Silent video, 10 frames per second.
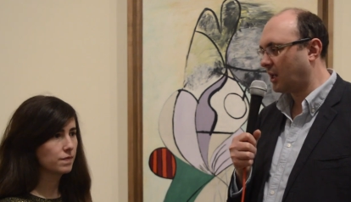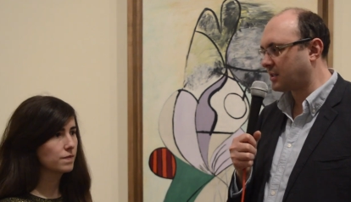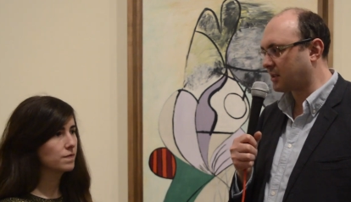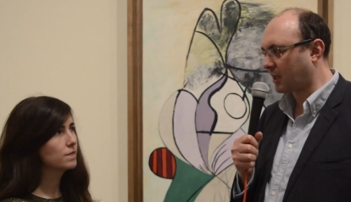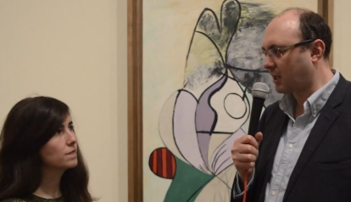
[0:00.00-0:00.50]

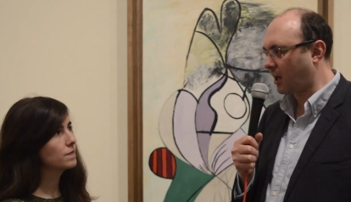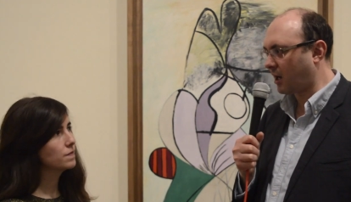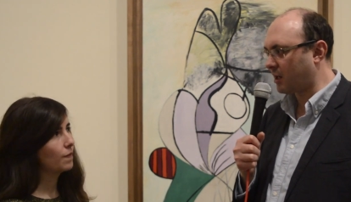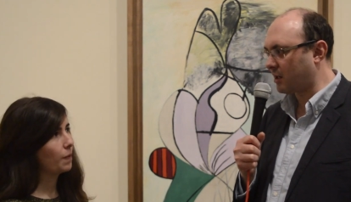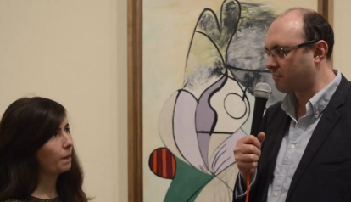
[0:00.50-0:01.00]
Speaker 1: Did the
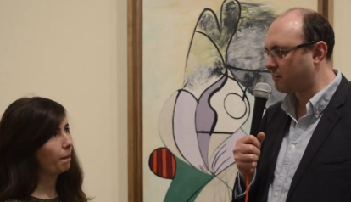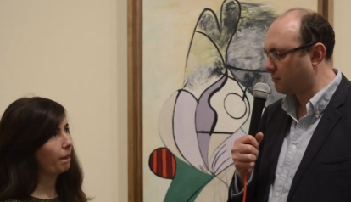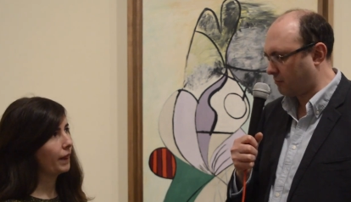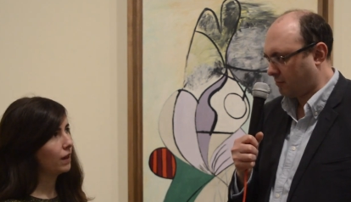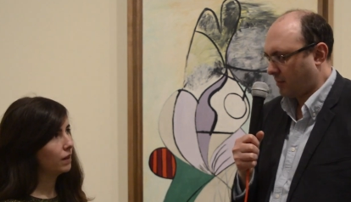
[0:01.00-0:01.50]
colour
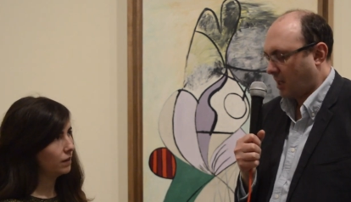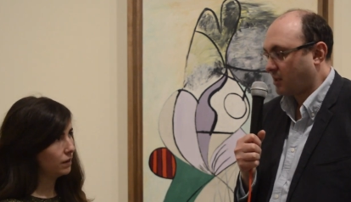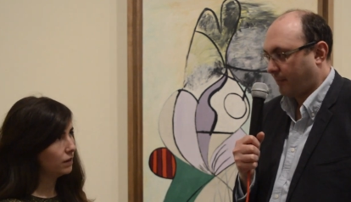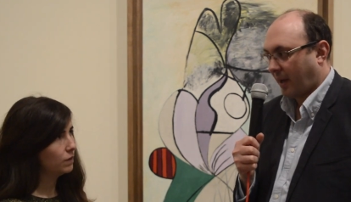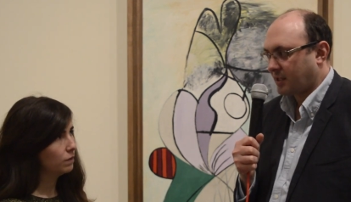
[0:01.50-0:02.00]

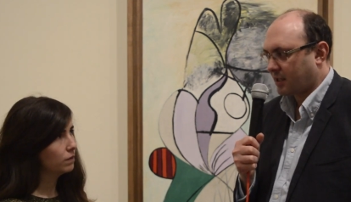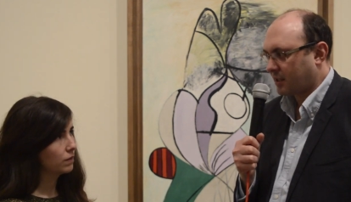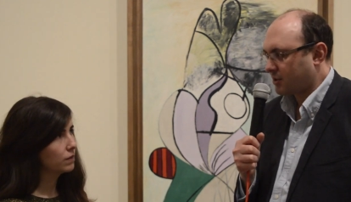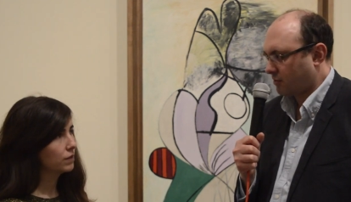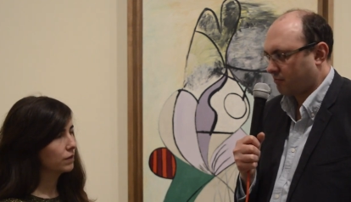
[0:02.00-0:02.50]
in the
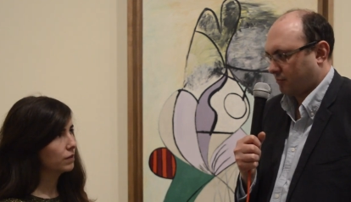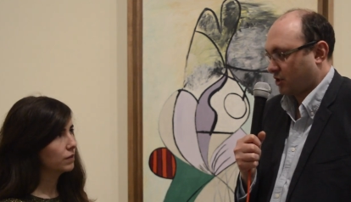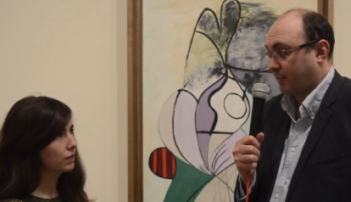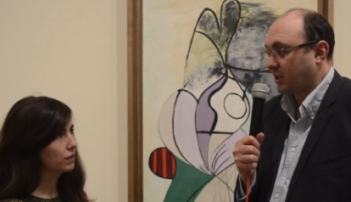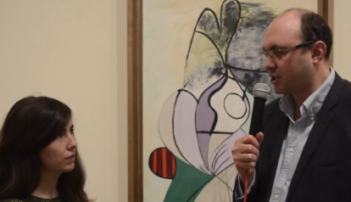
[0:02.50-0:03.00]
paintings
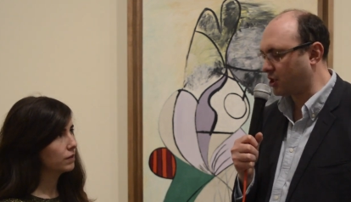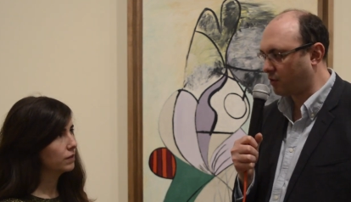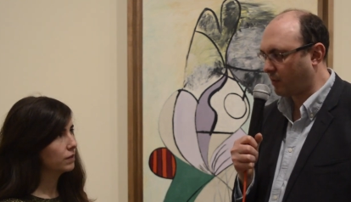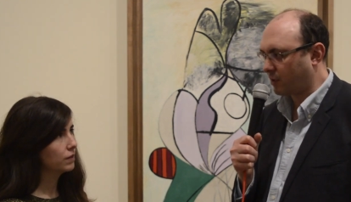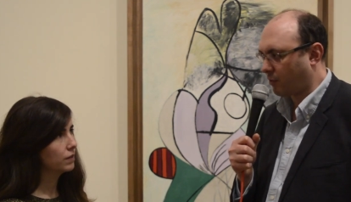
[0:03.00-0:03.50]
speak to
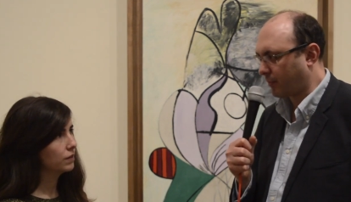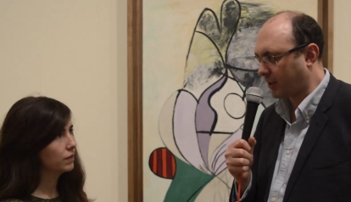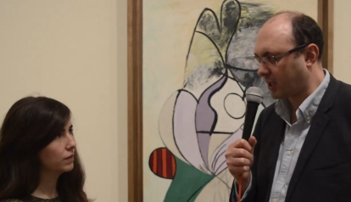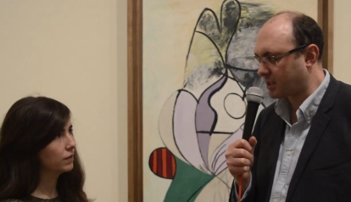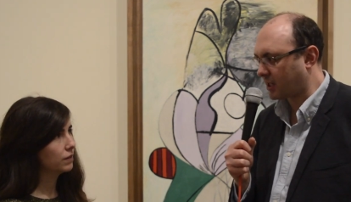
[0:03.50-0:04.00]
you when you were
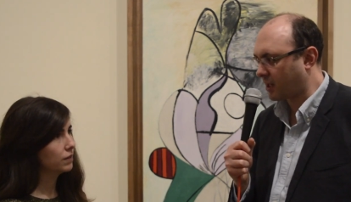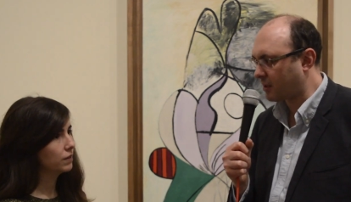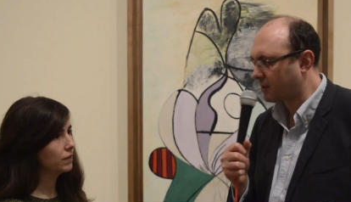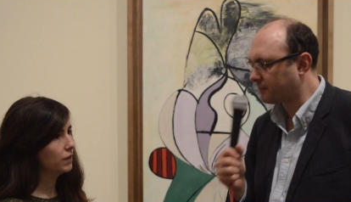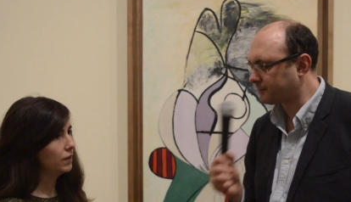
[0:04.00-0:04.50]
putting it
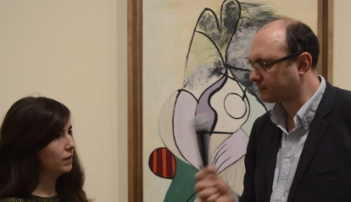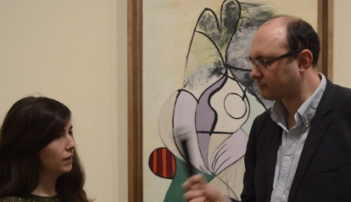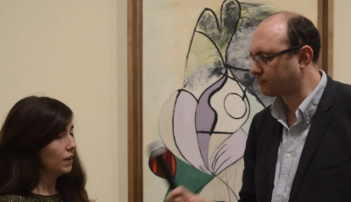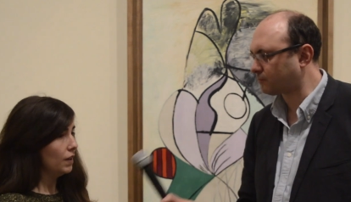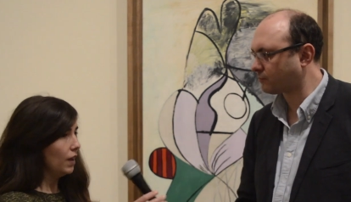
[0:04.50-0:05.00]
together?
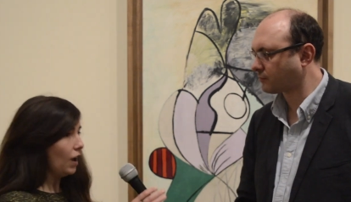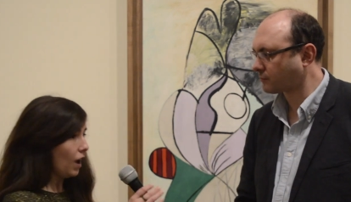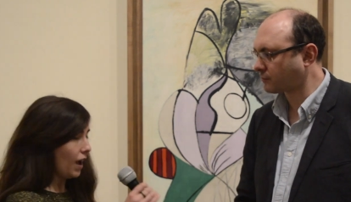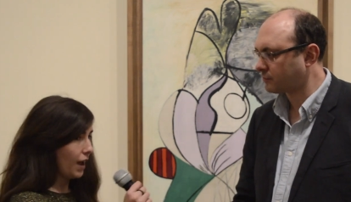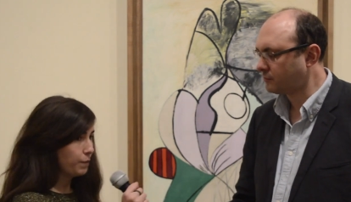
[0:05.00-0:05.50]

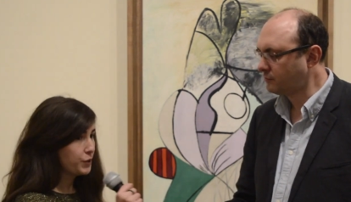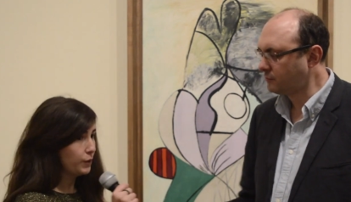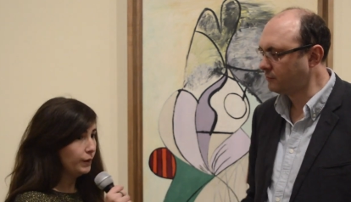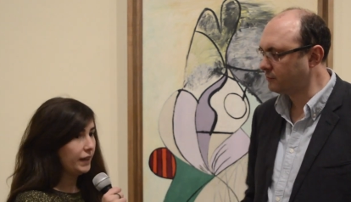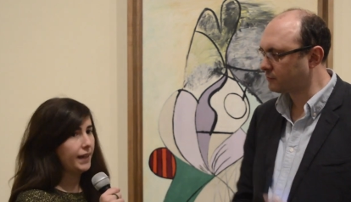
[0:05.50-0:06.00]

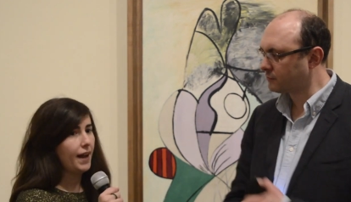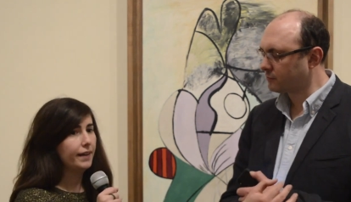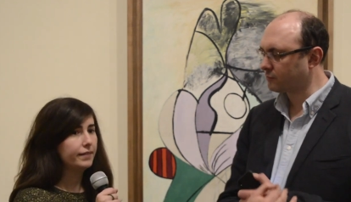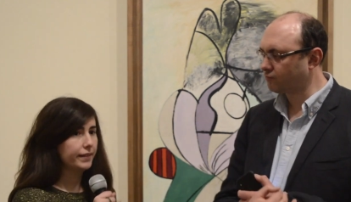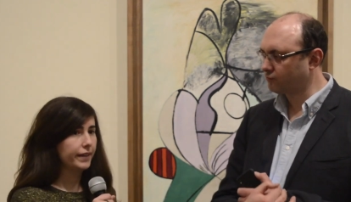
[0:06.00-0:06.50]
Speaker 2: Absolutely.
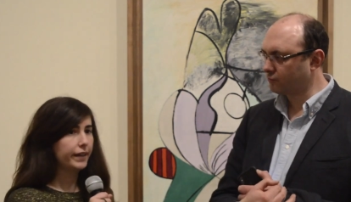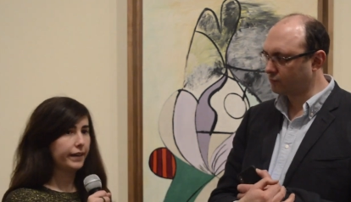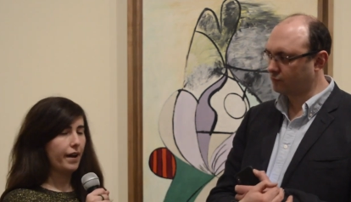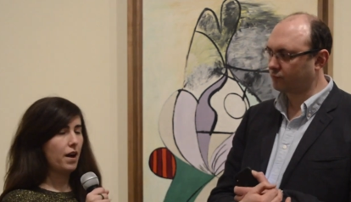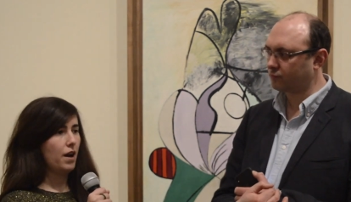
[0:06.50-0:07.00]
I
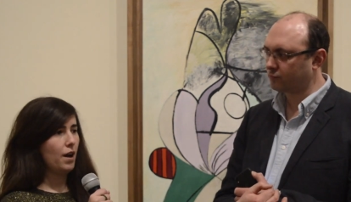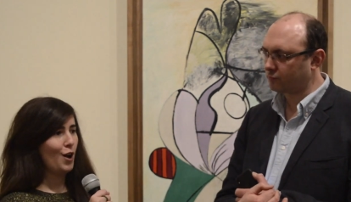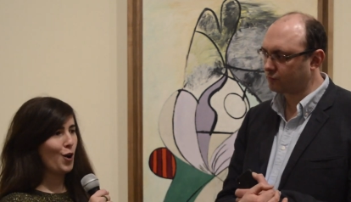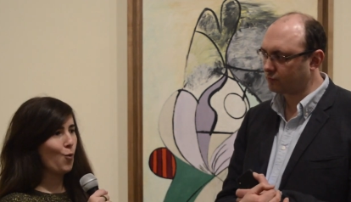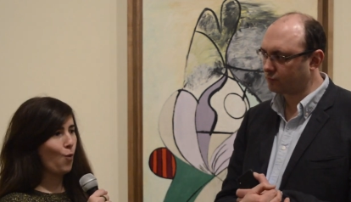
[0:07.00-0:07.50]
think, uh,
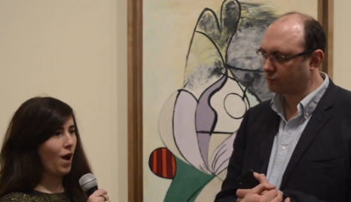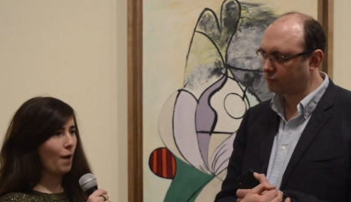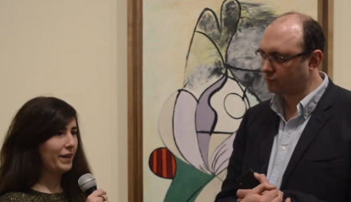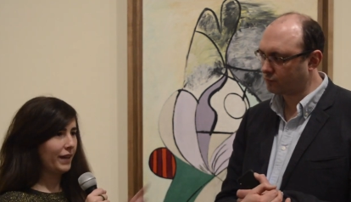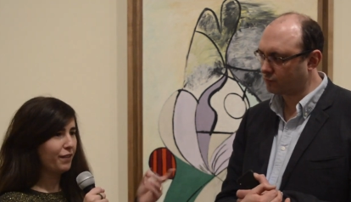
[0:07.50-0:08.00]

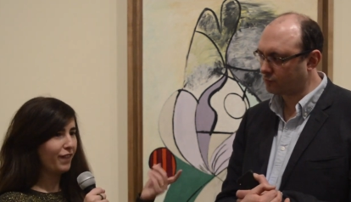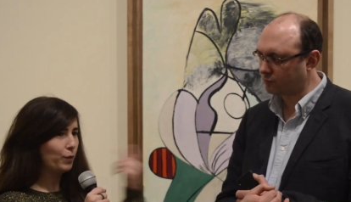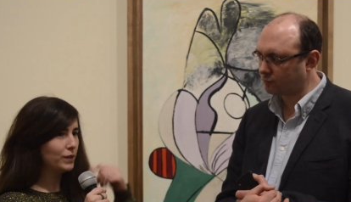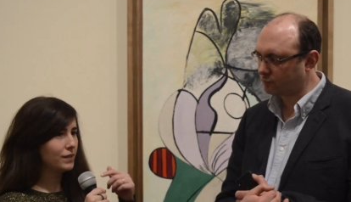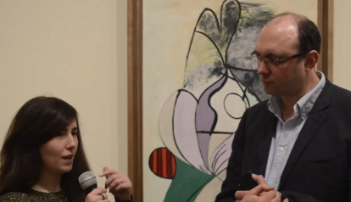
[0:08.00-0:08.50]
I mean, if I
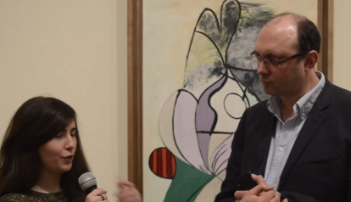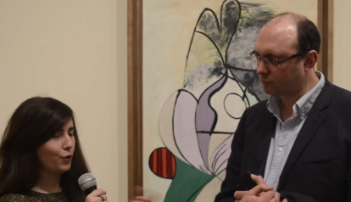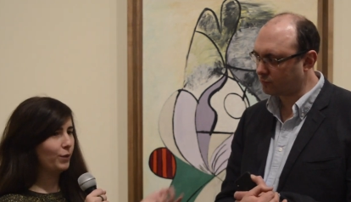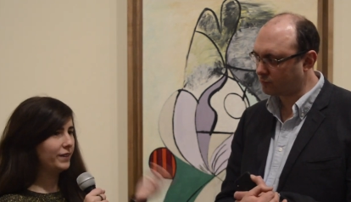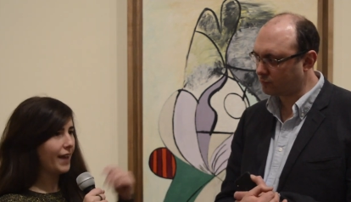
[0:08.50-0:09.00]
would start, you
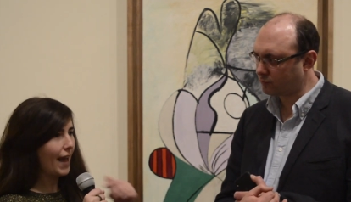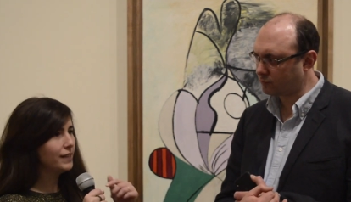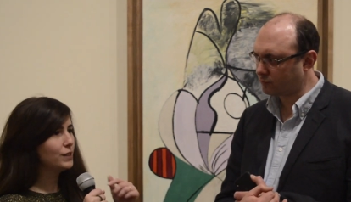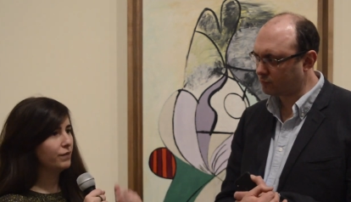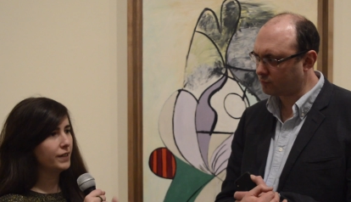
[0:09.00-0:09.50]
know, with the
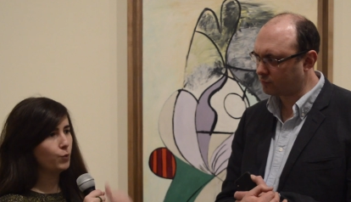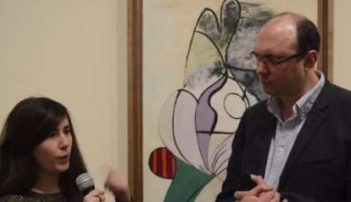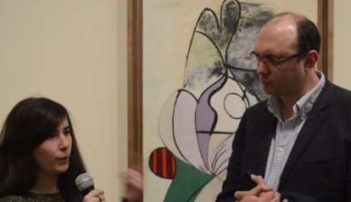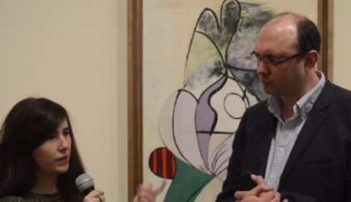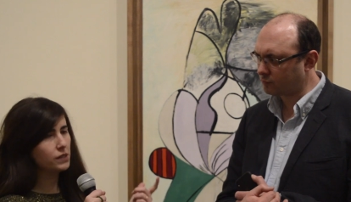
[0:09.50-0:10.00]
end of it,
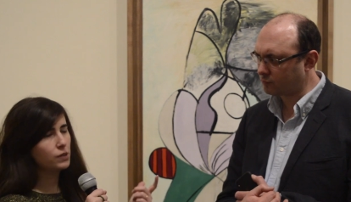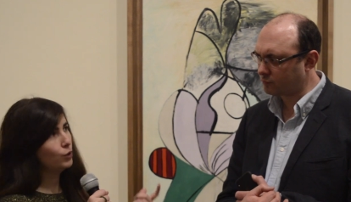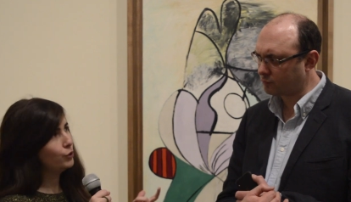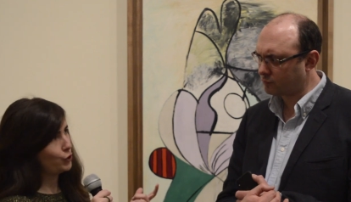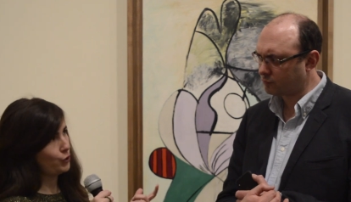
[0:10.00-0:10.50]
when we
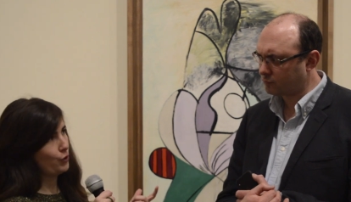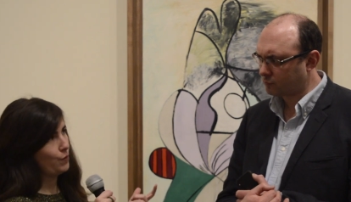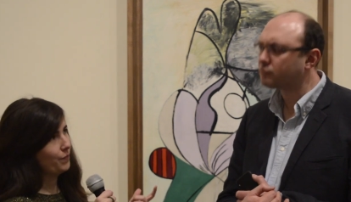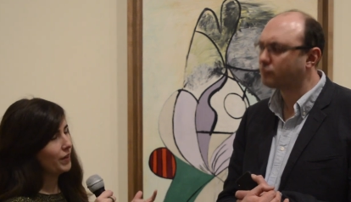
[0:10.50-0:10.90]
installed the show,